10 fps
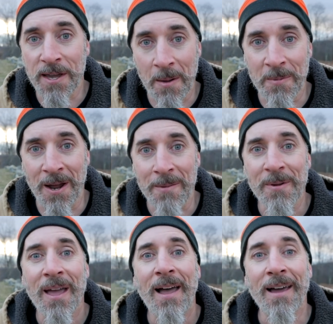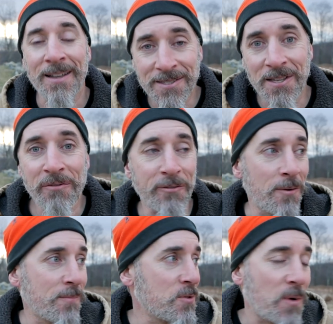coming up. I got stuff
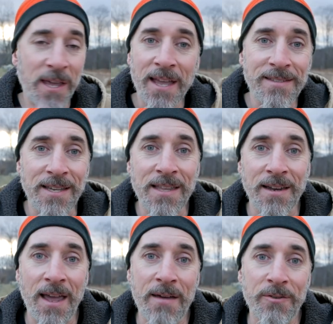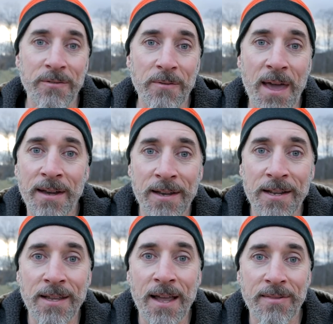from 2018 that I haven't
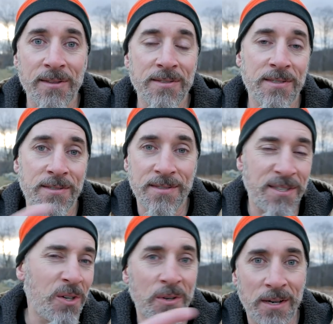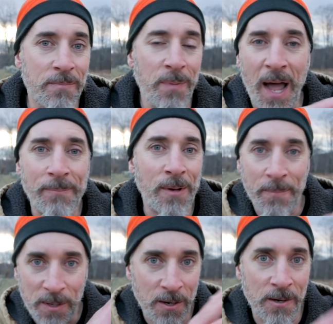edited yet that's still going to pop
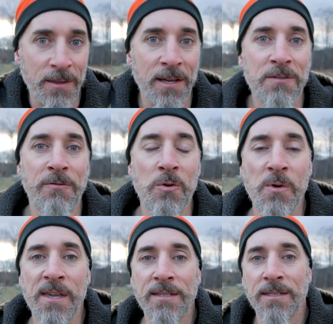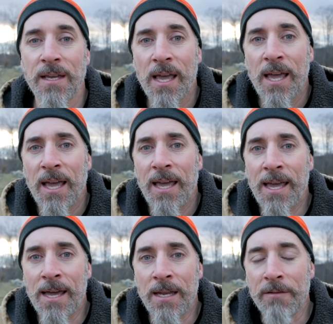up here in the next few weeks.
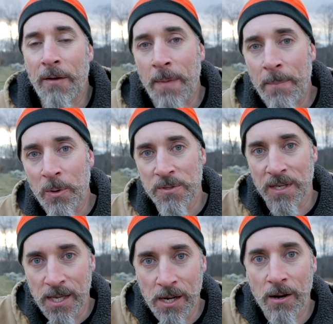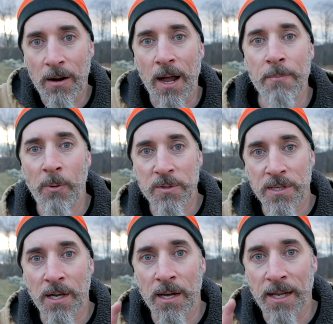And if I'm not posting here, I'm
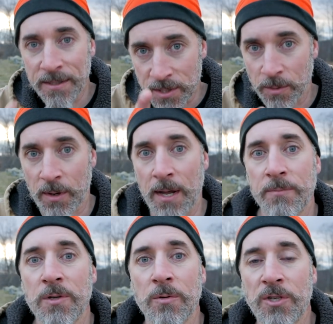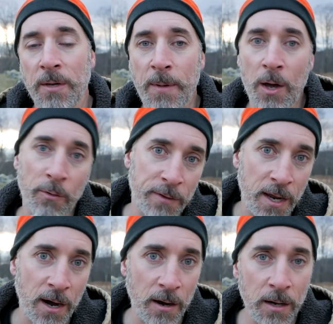posting on Instagram. So check me out over
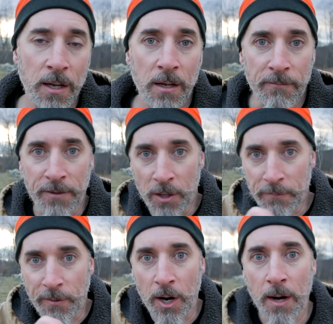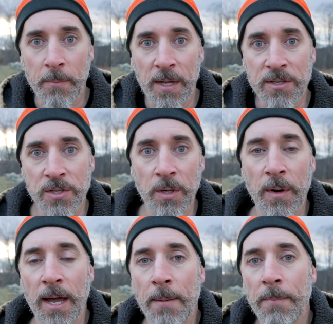there, Vino Farm,
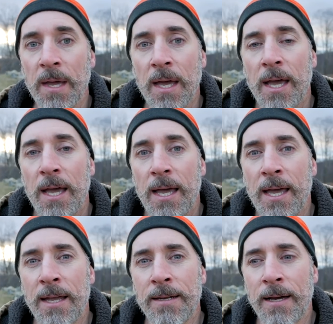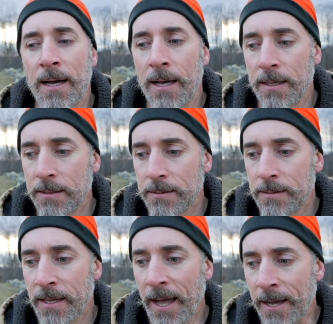Instagram. And uh,
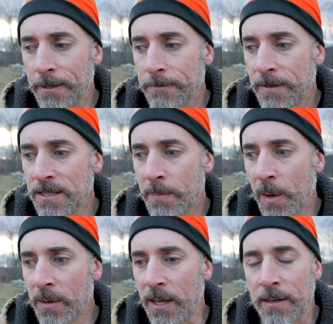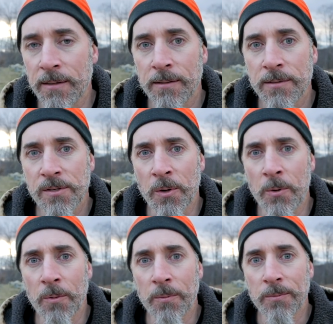yeah, that's about it.
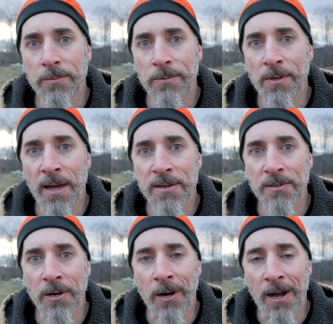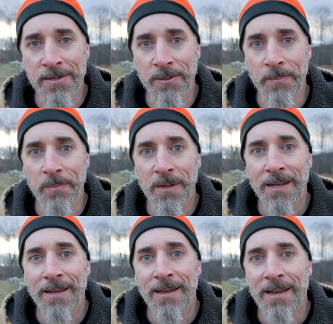So you guys are awesome.
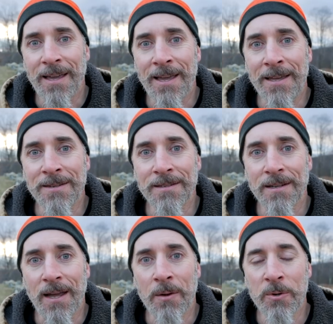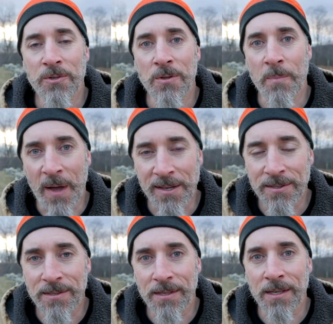And I wish you the
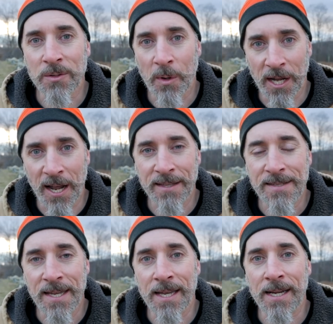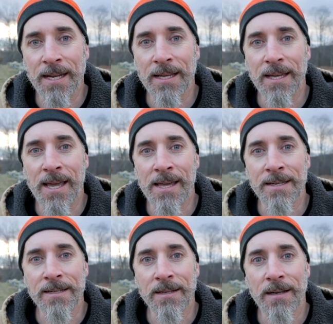best in 2019.
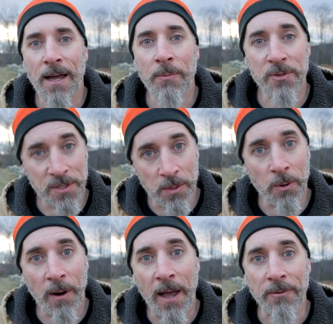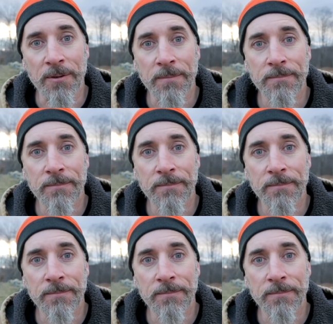And I will see you around.